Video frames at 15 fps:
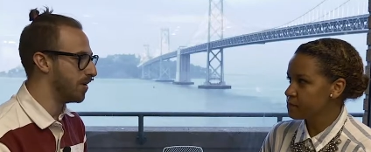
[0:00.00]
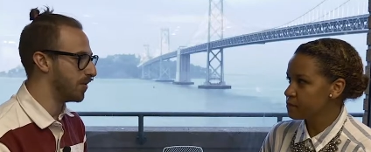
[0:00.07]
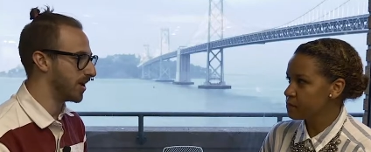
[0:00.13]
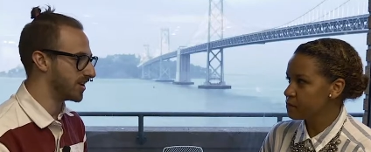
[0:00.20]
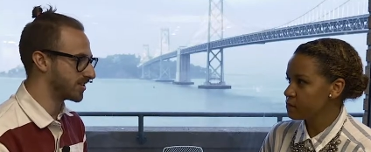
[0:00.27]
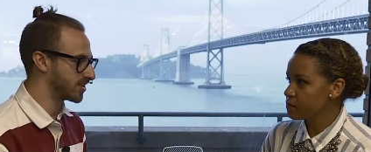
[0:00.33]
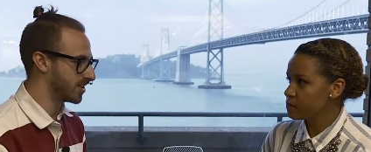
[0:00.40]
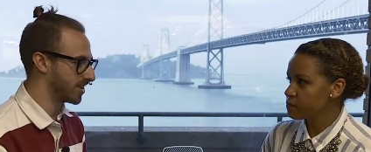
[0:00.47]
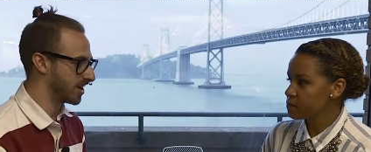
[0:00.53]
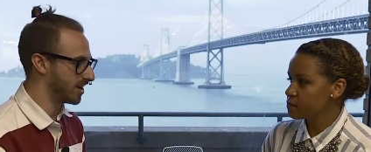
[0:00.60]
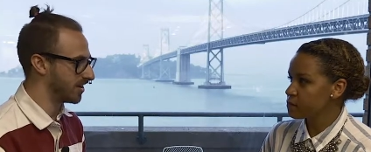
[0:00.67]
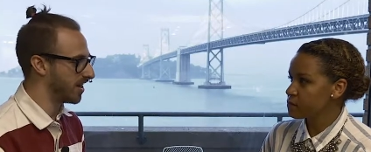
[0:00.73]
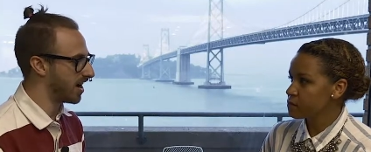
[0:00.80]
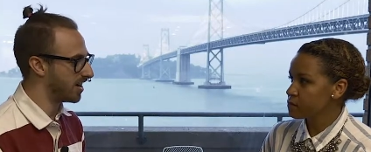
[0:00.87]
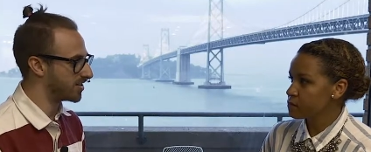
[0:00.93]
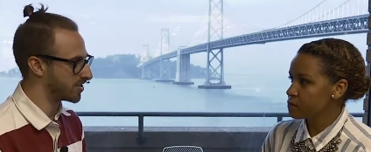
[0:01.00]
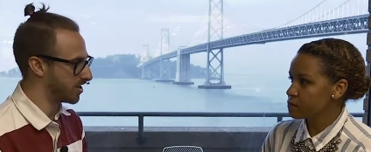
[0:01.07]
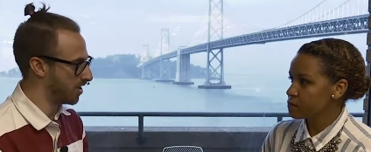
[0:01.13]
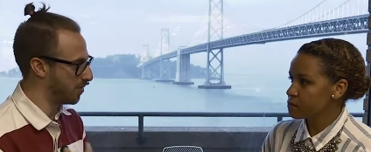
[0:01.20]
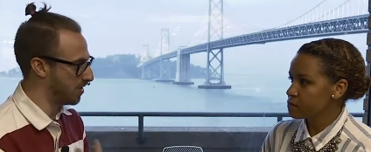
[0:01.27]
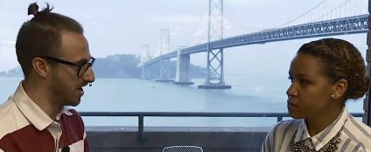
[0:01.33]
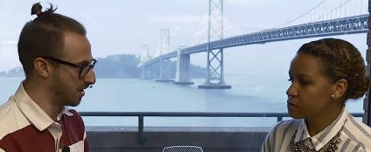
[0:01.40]
Speaker 1: And when I started getting that, I
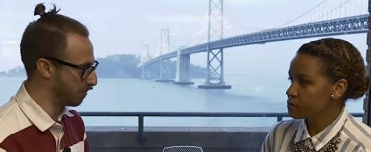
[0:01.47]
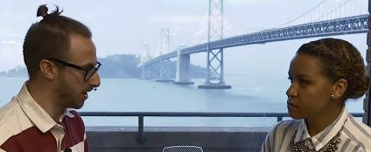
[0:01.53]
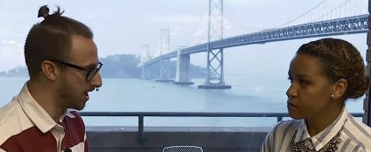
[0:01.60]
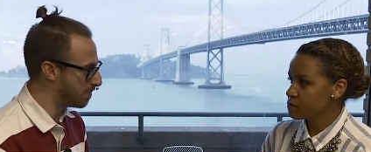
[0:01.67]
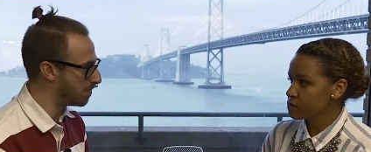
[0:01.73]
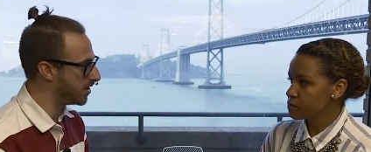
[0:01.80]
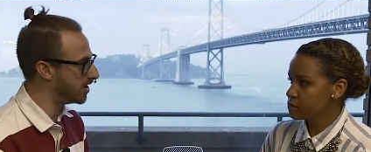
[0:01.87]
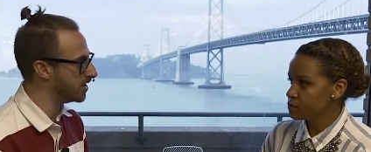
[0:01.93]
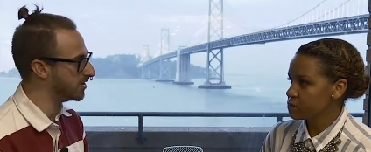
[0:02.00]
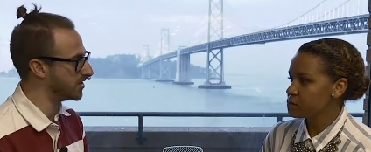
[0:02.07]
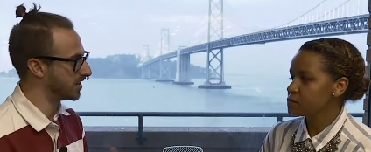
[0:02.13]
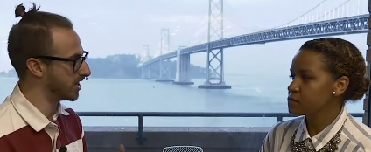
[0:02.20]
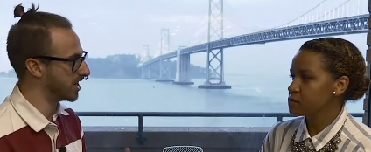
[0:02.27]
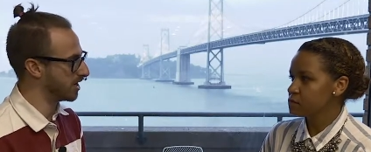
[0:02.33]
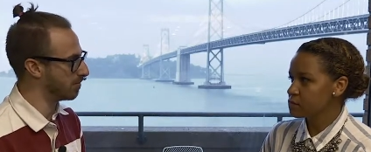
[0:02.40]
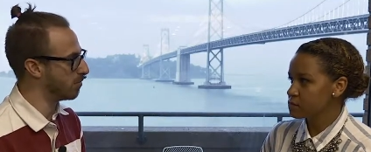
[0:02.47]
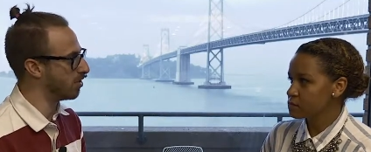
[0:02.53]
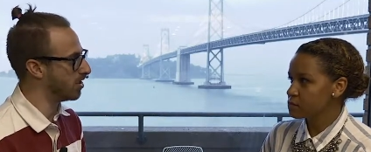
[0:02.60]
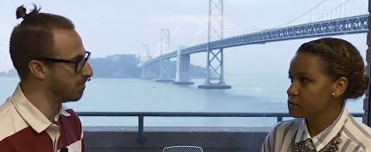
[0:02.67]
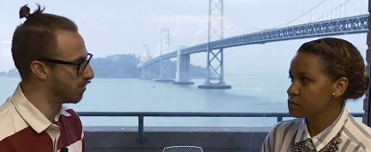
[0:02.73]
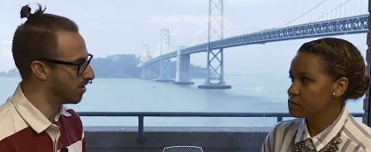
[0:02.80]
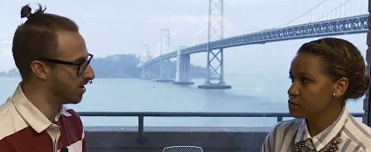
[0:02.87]
started reading papers and getting
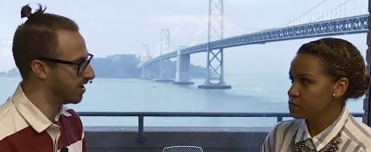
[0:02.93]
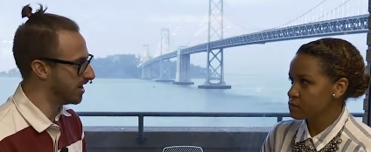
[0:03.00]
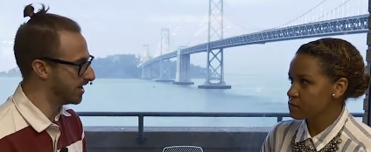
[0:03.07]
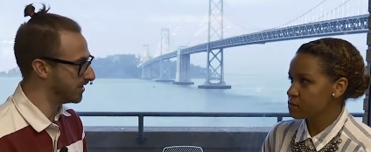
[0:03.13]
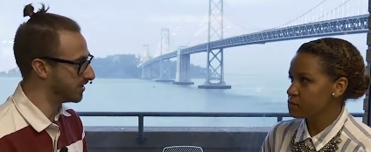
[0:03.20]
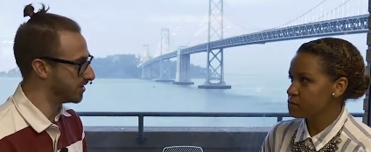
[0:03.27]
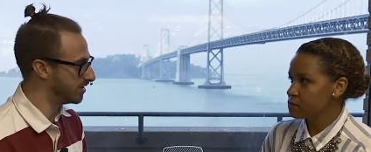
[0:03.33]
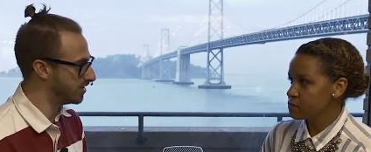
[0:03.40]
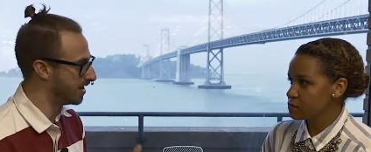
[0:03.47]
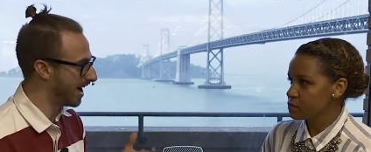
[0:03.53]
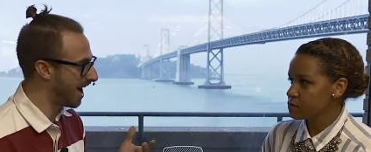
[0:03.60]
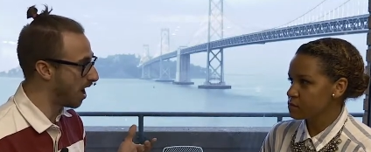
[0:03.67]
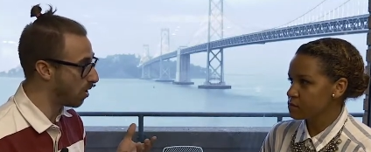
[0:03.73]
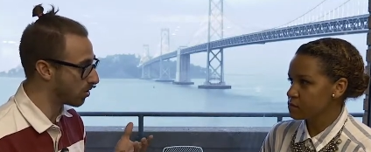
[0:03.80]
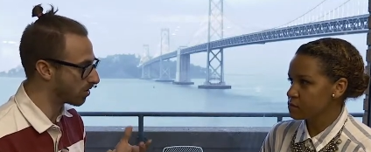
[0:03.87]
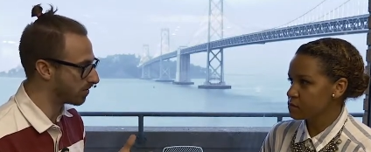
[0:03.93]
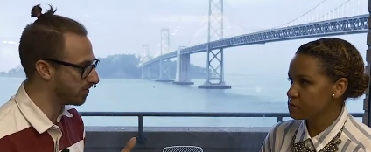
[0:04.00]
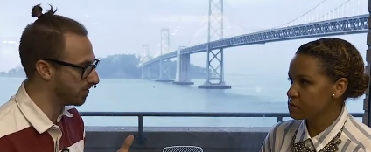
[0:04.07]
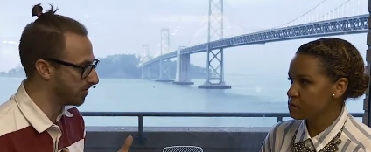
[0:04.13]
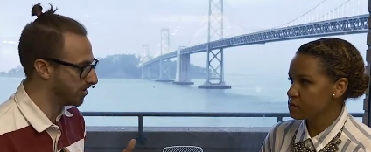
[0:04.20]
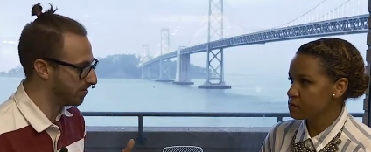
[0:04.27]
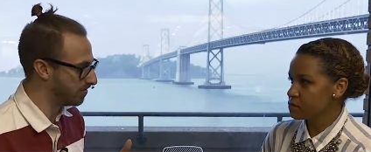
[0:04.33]
more and more into how
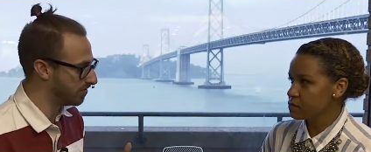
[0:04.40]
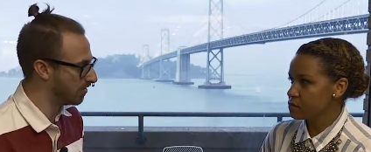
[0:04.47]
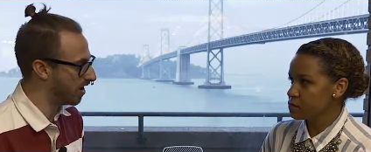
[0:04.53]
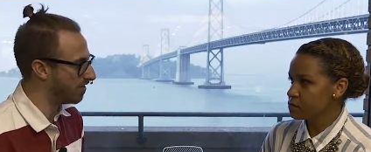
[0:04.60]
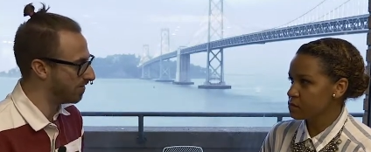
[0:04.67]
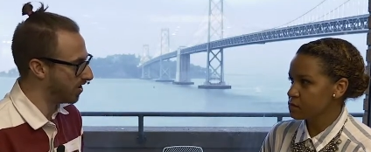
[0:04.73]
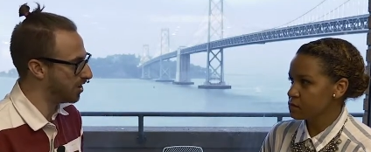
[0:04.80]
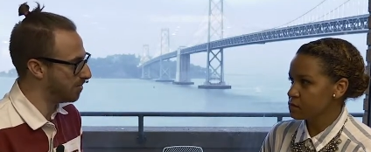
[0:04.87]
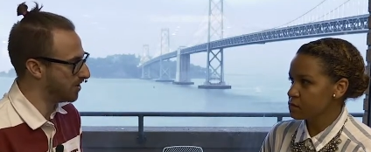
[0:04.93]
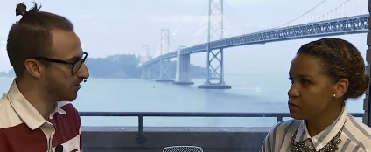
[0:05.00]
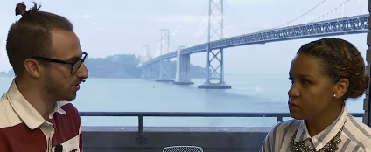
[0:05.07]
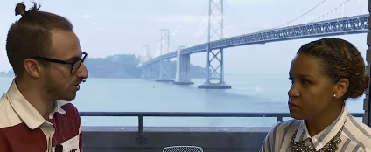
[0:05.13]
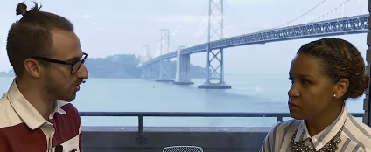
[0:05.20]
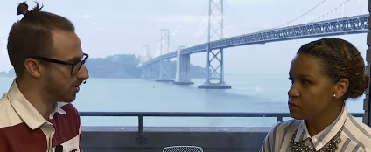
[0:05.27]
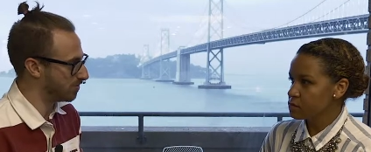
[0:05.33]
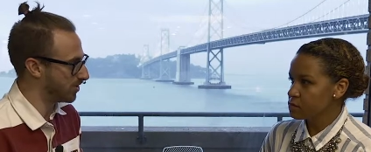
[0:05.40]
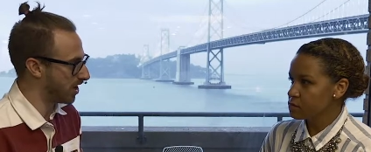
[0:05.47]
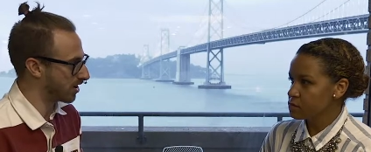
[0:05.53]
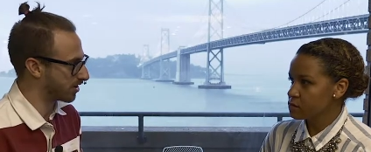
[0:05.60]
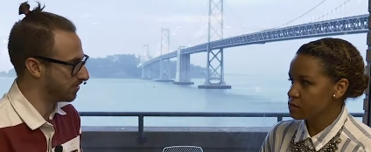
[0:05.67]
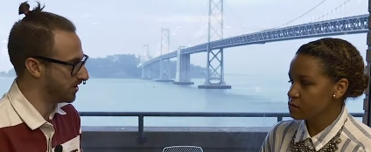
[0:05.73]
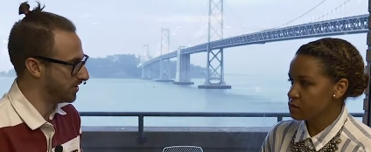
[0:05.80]
the fundamental
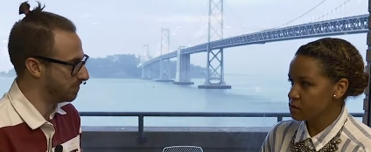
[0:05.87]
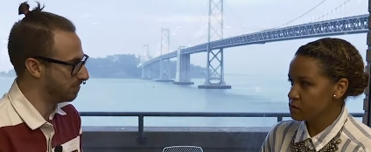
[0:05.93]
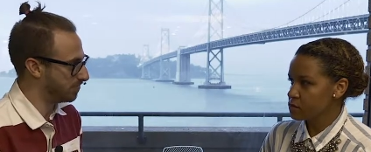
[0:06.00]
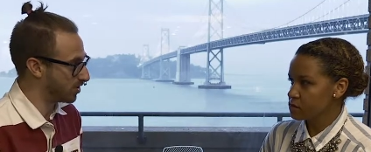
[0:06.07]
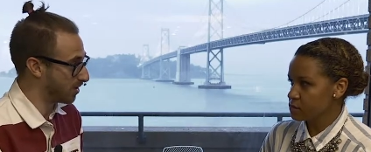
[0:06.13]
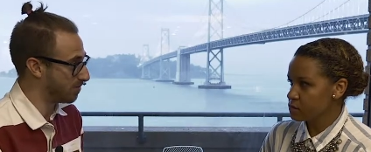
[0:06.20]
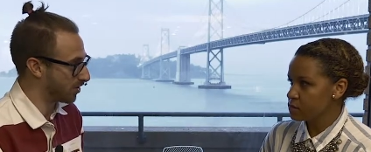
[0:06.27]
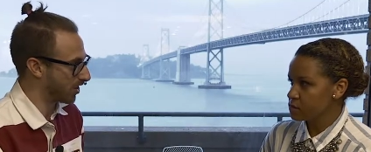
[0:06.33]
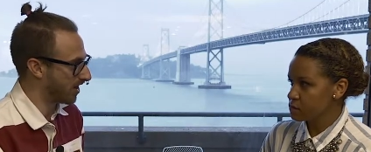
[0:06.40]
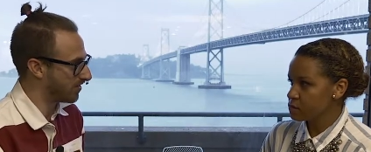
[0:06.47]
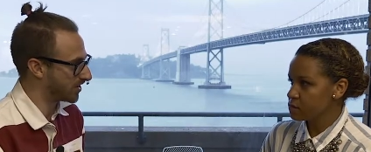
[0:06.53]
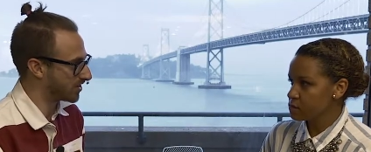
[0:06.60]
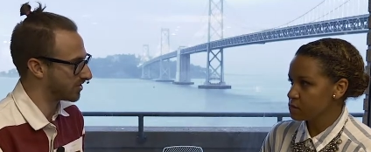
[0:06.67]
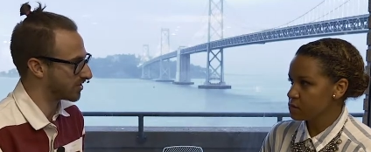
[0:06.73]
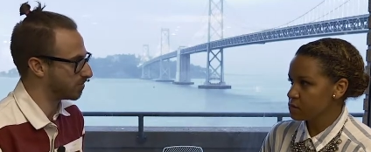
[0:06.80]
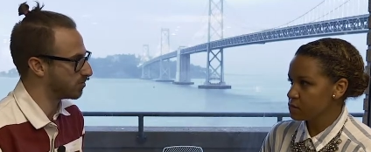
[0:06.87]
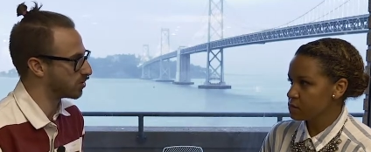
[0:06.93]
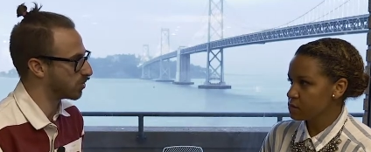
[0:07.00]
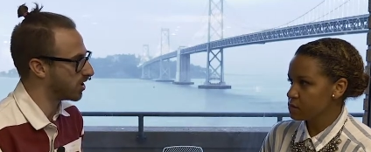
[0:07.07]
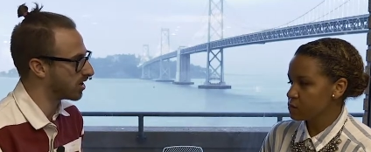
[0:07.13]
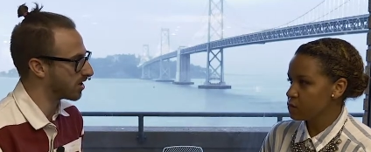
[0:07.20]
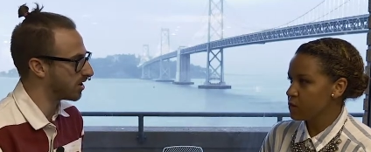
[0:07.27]
cryptography, cryptographic
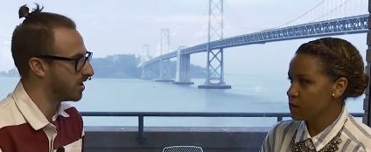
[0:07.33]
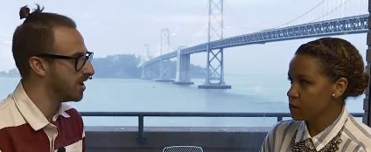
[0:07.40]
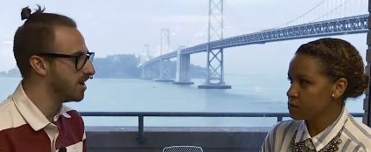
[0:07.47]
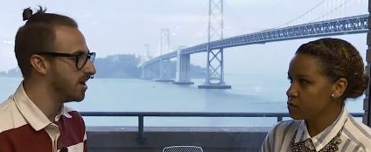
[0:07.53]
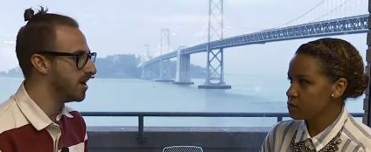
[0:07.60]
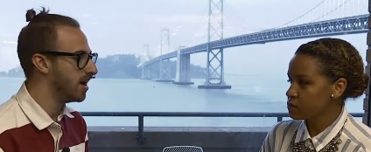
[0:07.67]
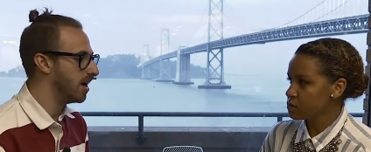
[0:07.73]
systems work. Right.